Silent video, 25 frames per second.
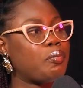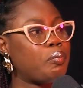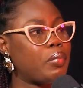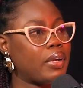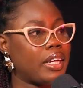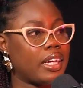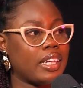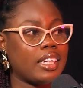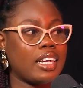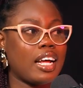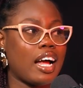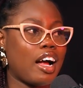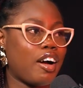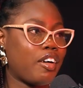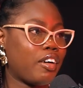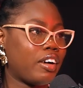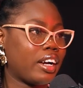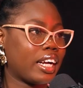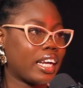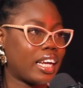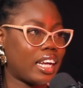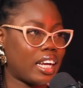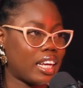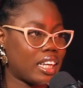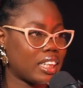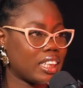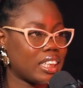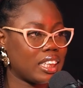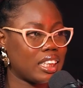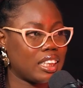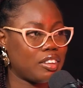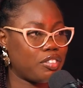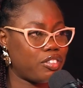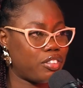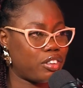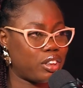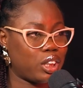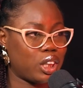being our
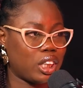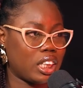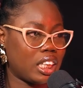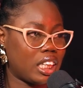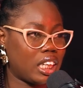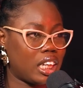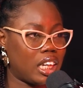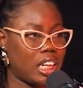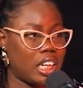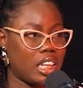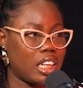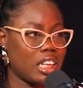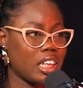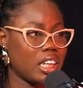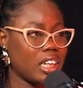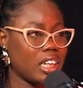guest for today.